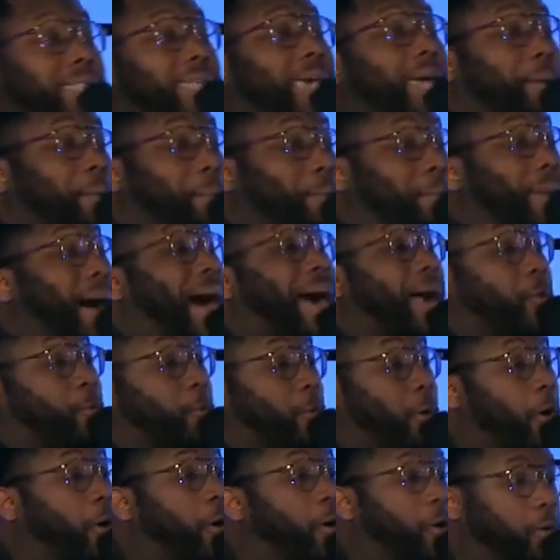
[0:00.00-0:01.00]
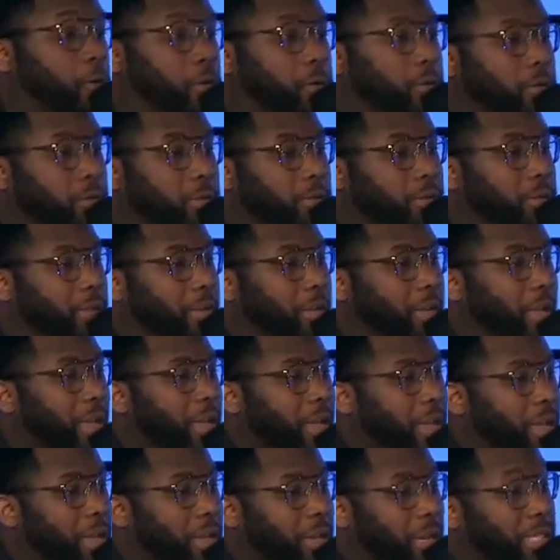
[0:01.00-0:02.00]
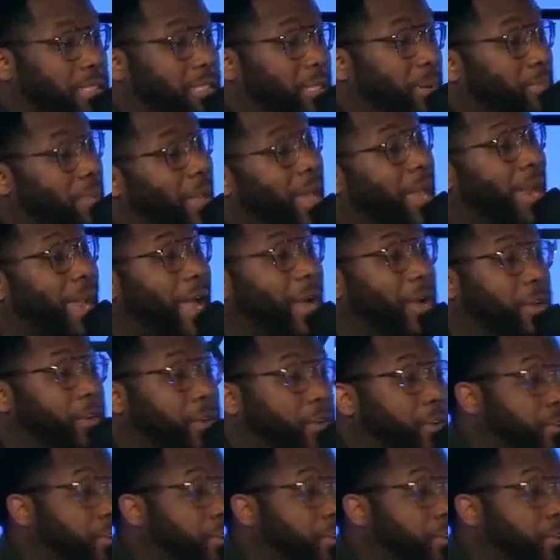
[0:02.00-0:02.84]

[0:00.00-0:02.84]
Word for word: that my role because I'm not out here